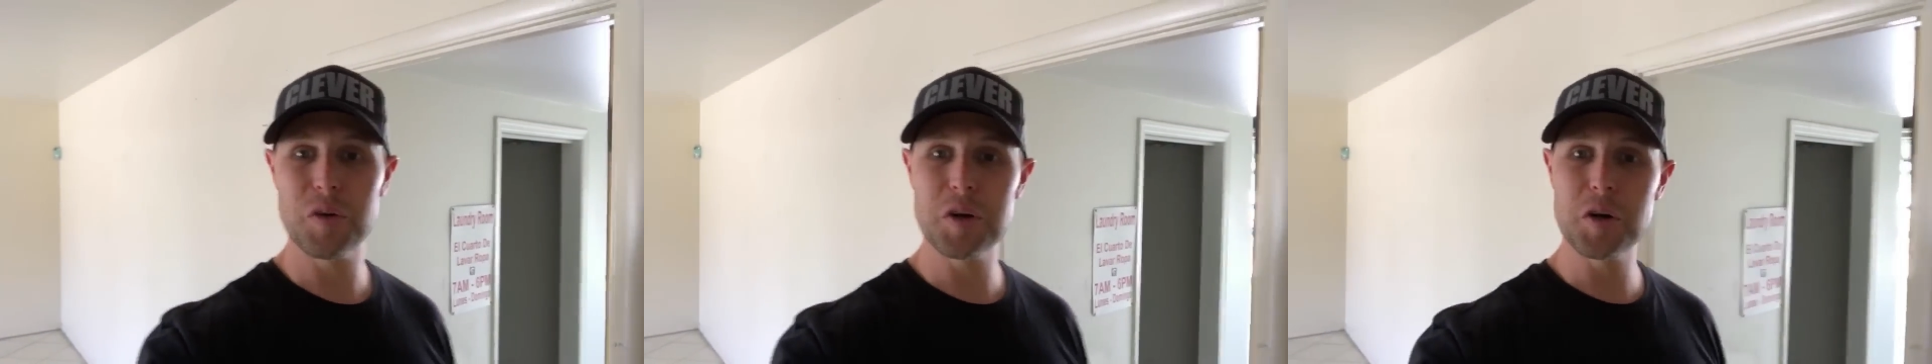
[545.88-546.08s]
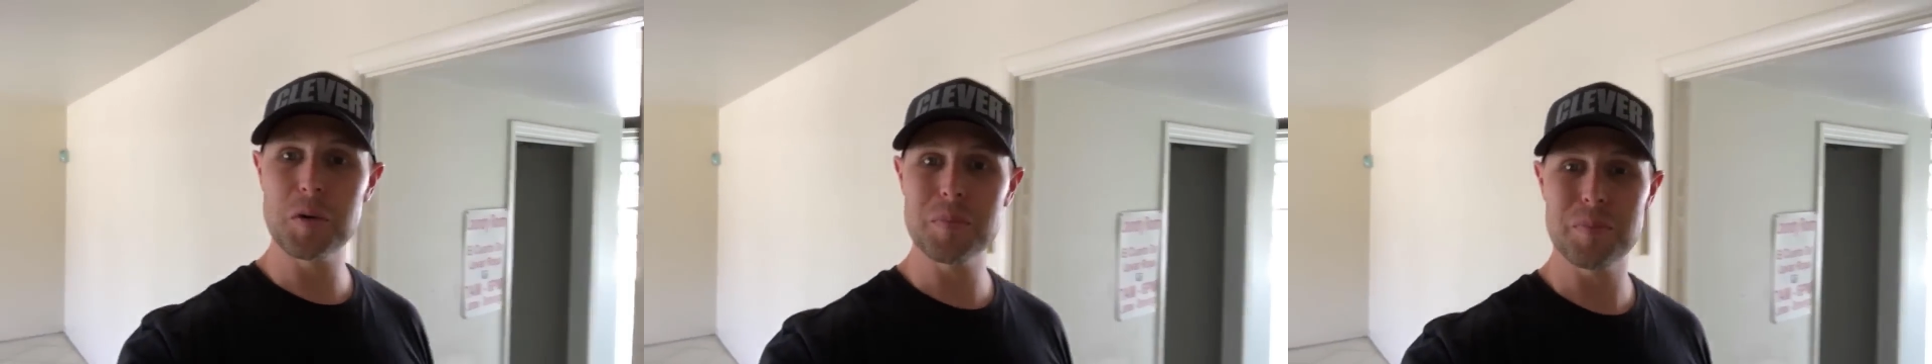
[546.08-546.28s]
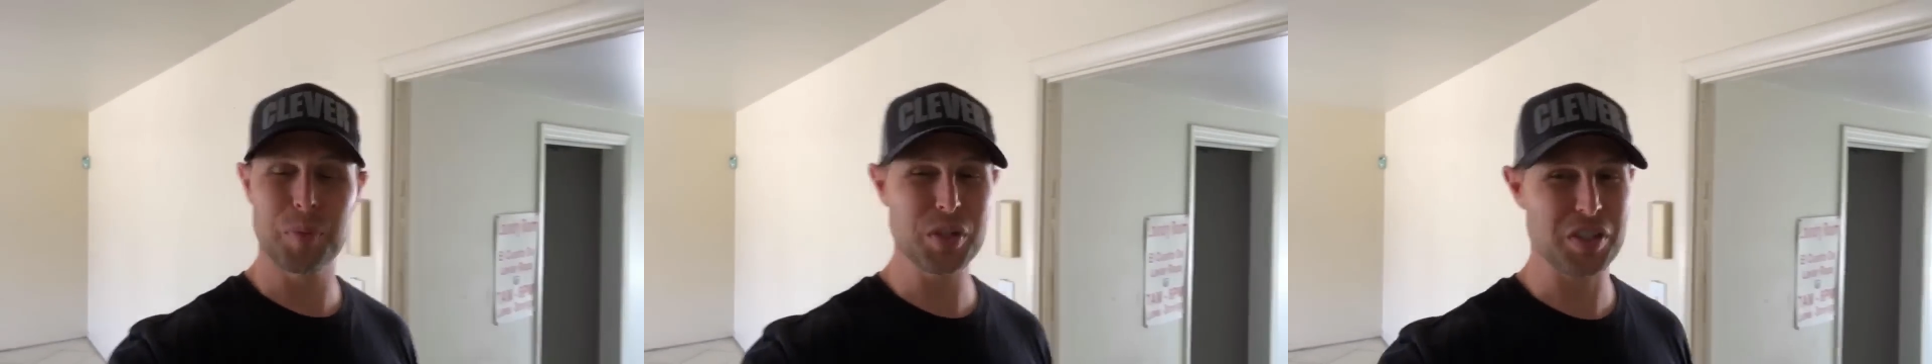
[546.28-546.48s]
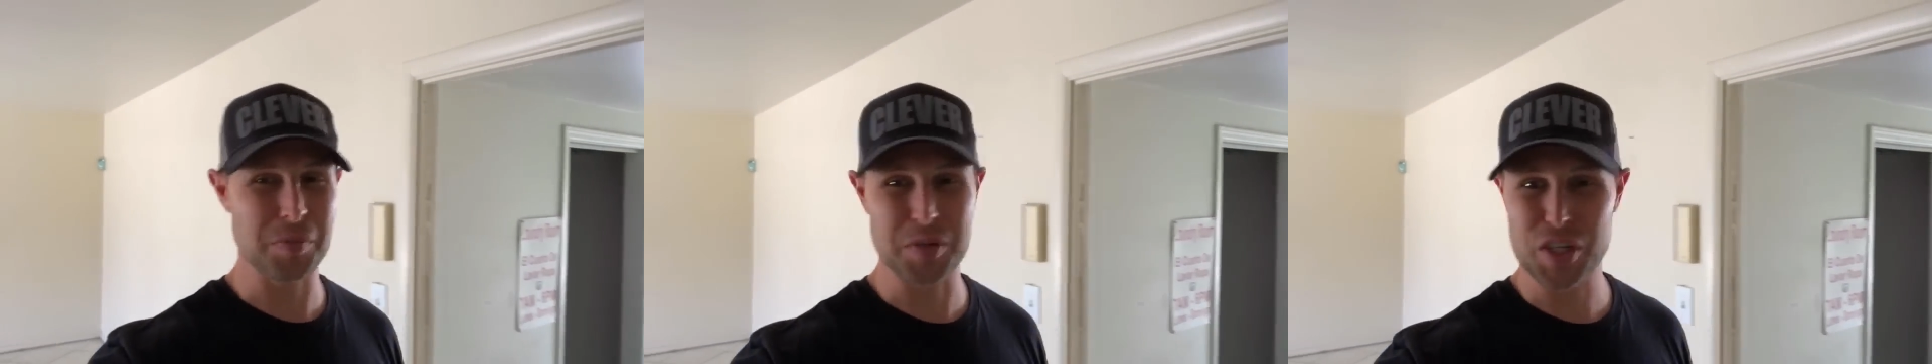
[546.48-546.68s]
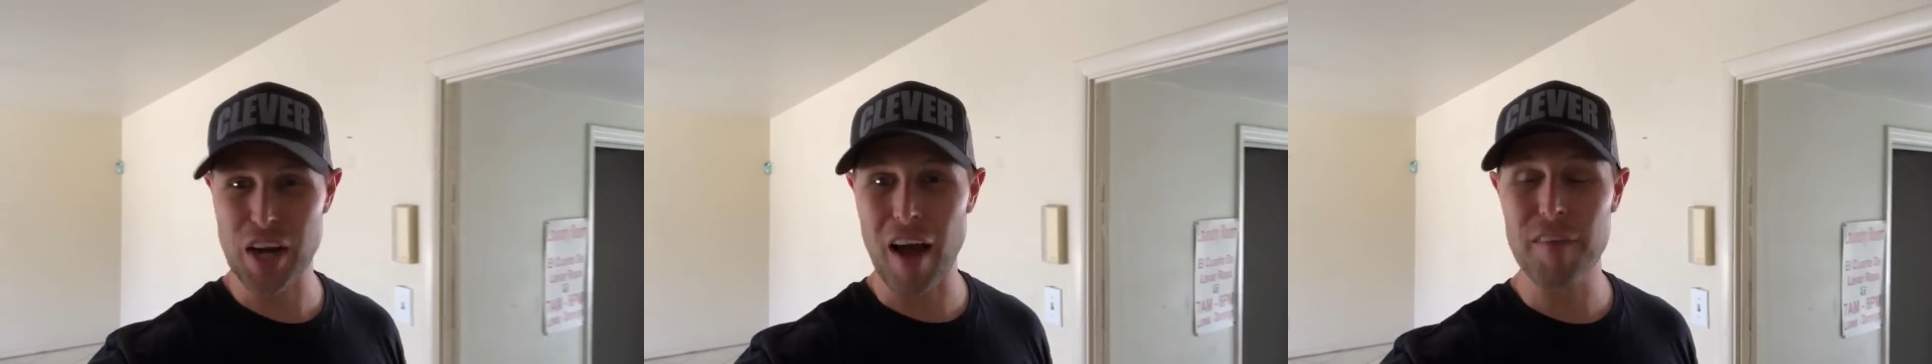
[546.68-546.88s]
room, put
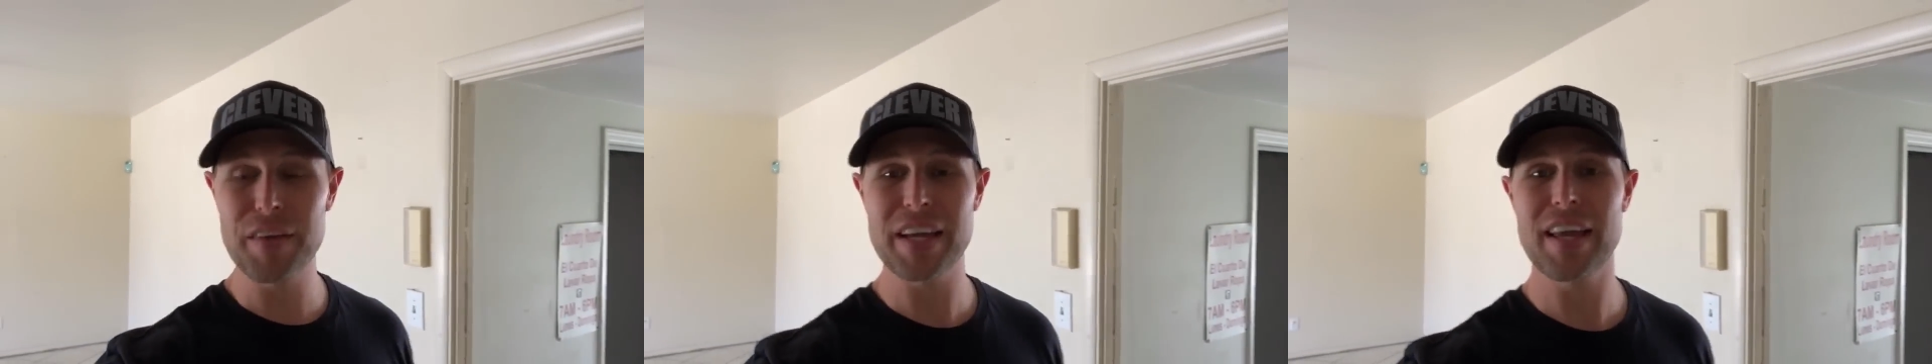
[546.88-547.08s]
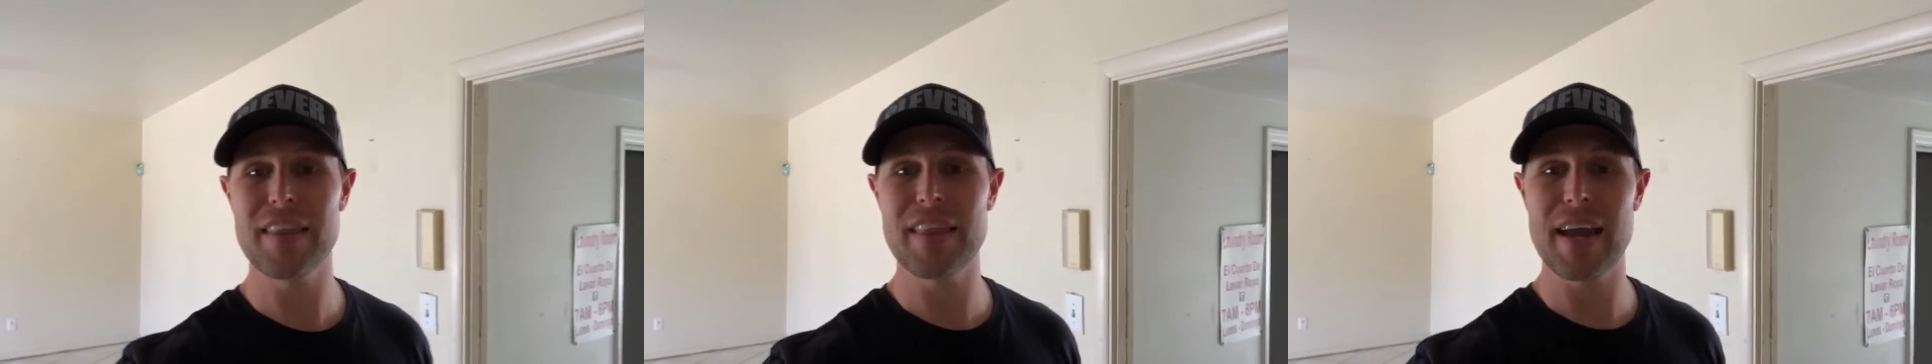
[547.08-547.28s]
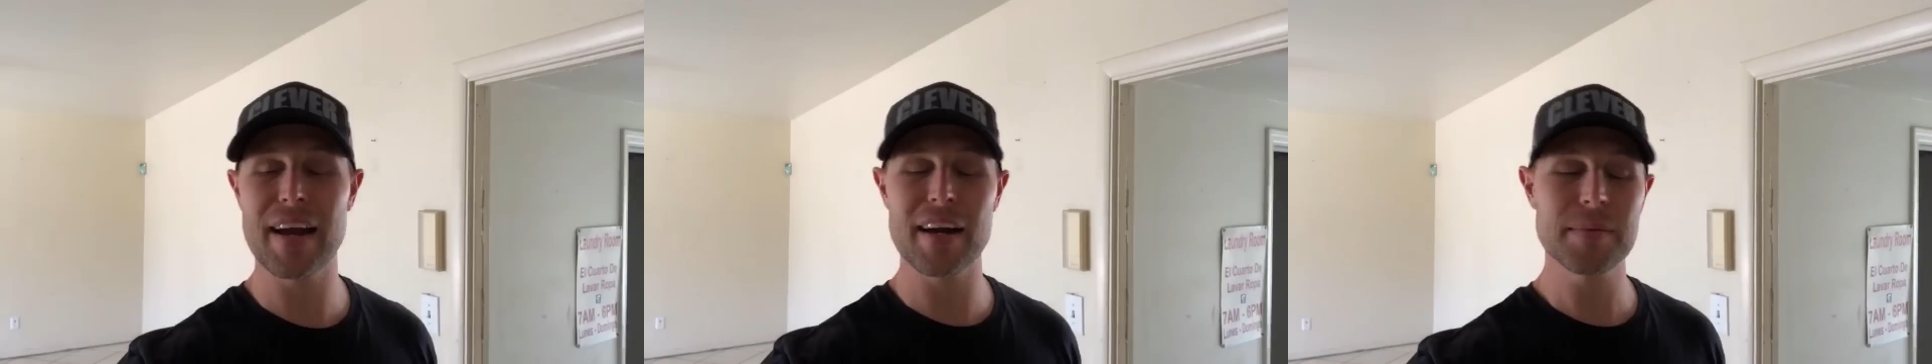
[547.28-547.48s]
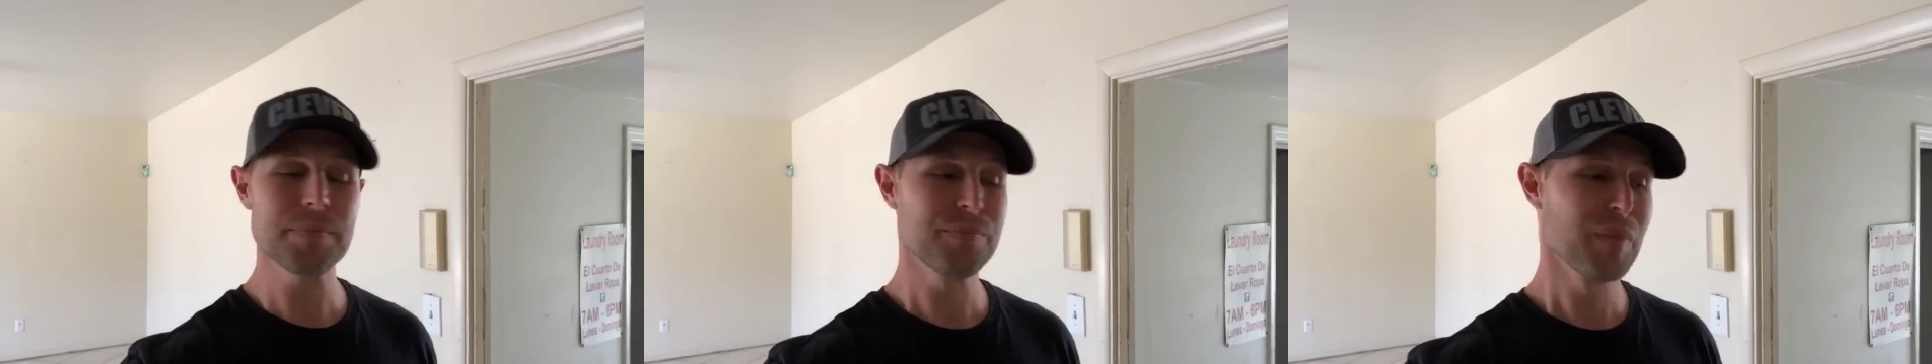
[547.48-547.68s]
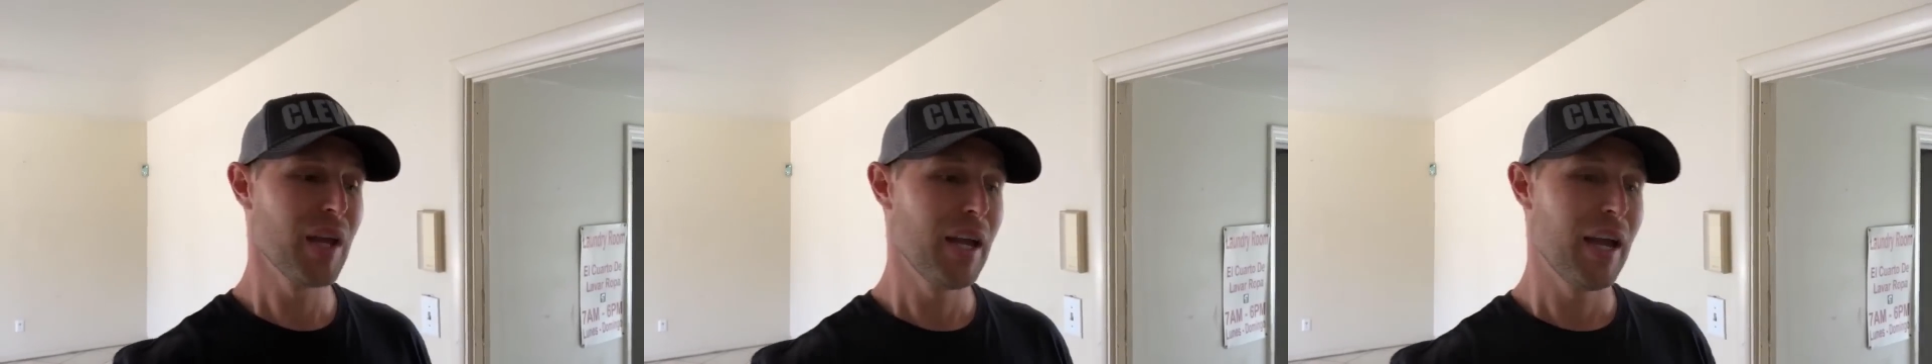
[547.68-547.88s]
some shelving in
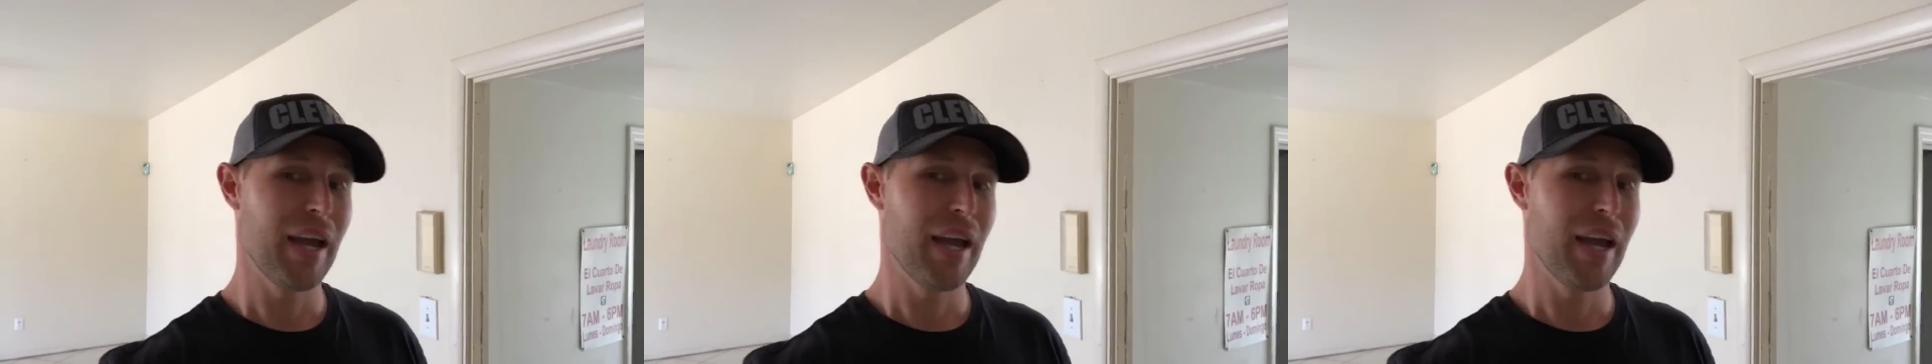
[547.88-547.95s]
there,